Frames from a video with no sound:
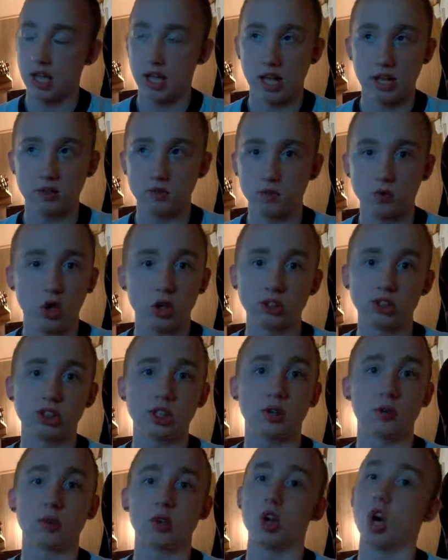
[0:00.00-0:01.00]
And
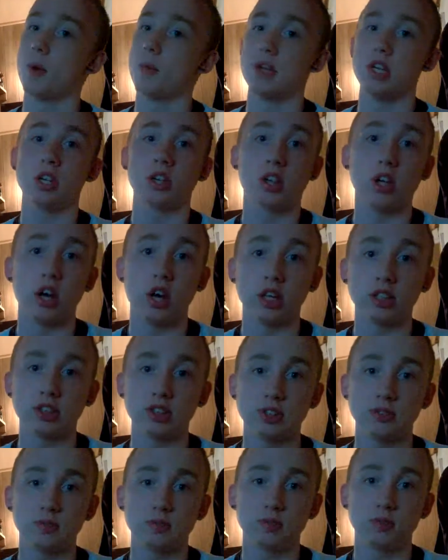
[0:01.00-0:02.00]
also, comment your thoughts.